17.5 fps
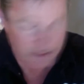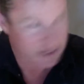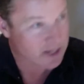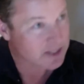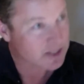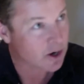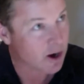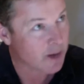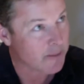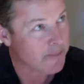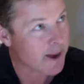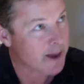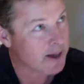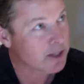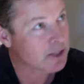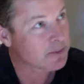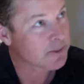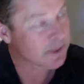time
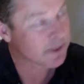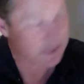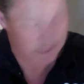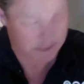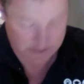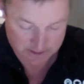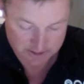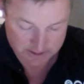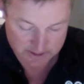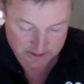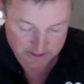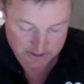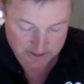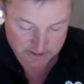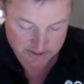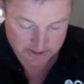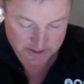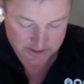management,
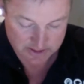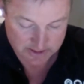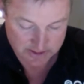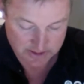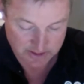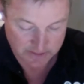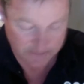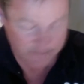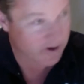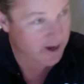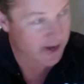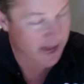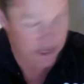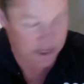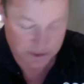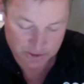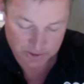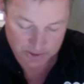
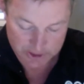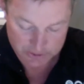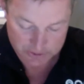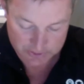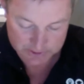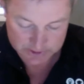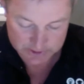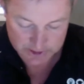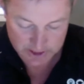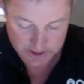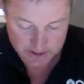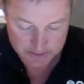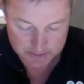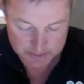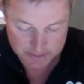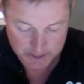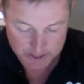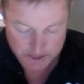financial literacy,
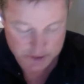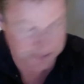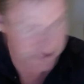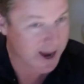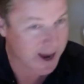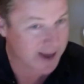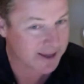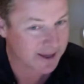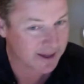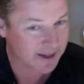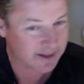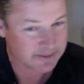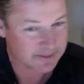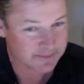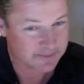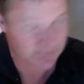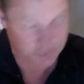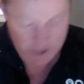benchmarking,
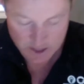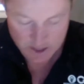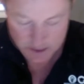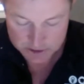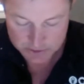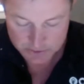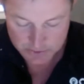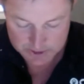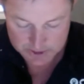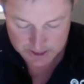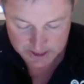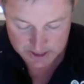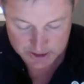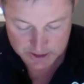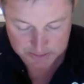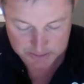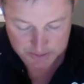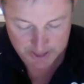
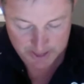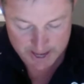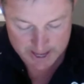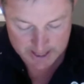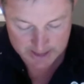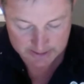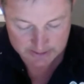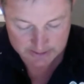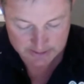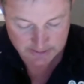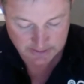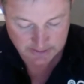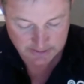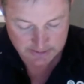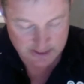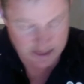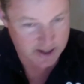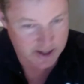strategic planning,
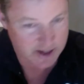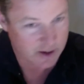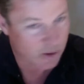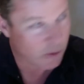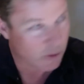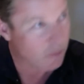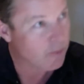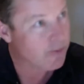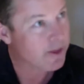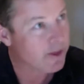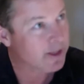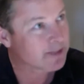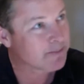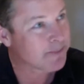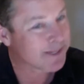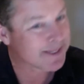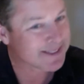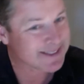all things
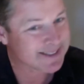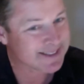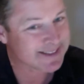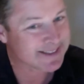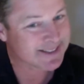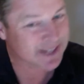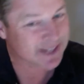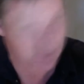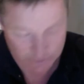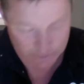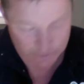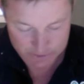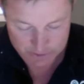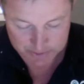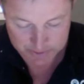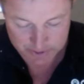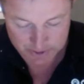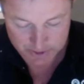business and
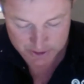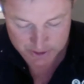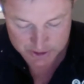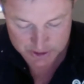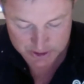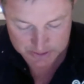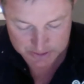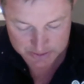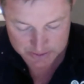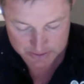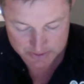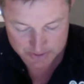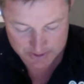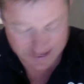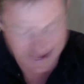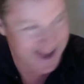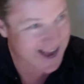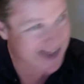entrepreneurship,
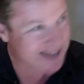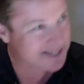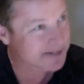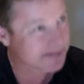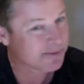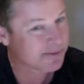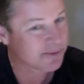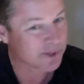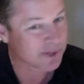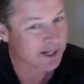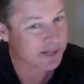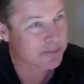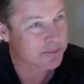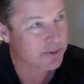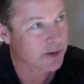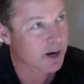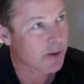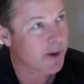the art of really
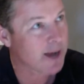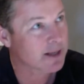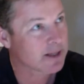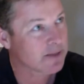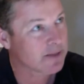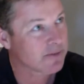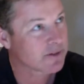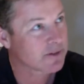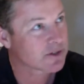proactive and